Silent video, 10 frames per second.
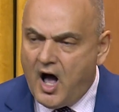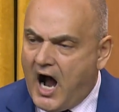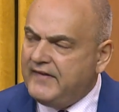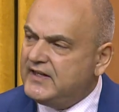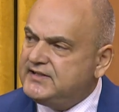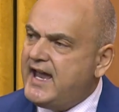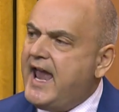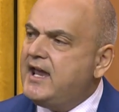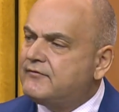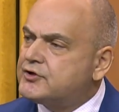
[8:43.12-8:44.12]
On the
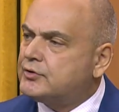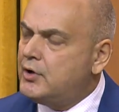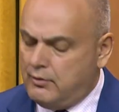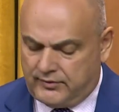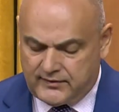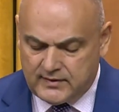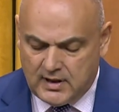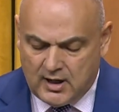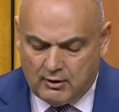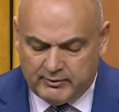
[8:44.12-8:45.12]
day of truth,
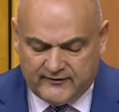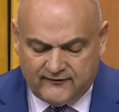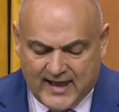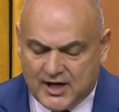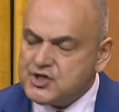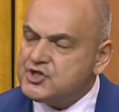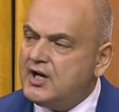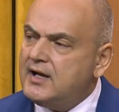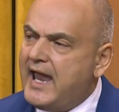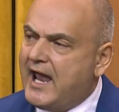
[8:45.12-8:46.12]

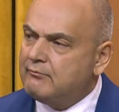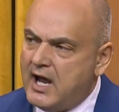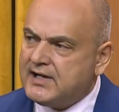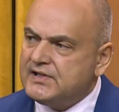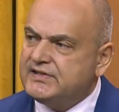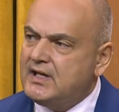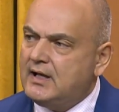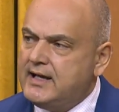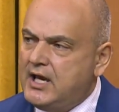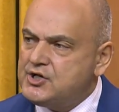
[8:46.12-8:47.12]
reflection, and
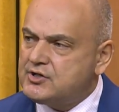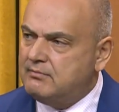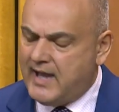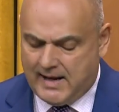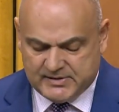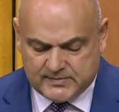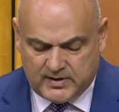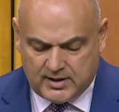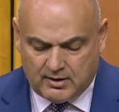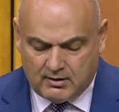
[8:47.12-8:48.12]
reconciliation, Madam
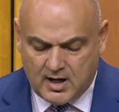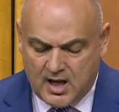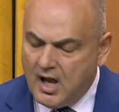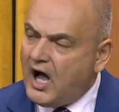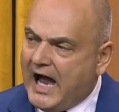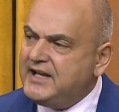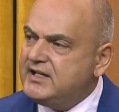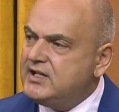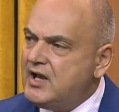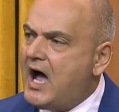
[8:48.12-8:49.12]
Speaker, I
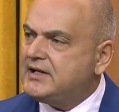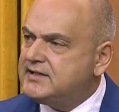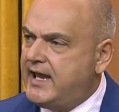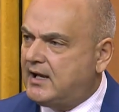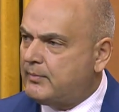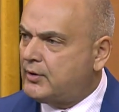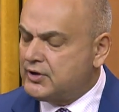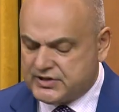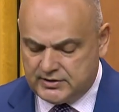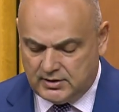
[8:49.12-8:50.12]
did not take a
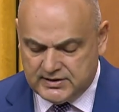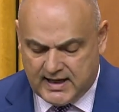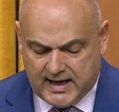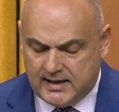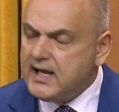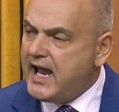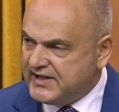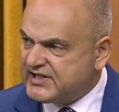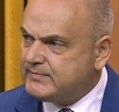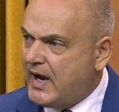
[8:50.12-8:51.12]
personal day and
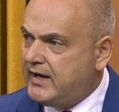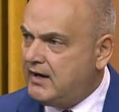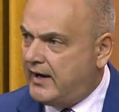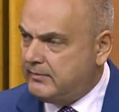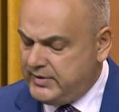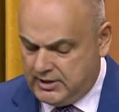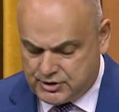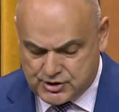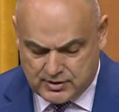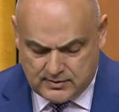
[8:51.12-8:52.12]
spend it on a
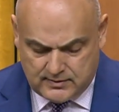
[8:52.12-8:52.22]
beach.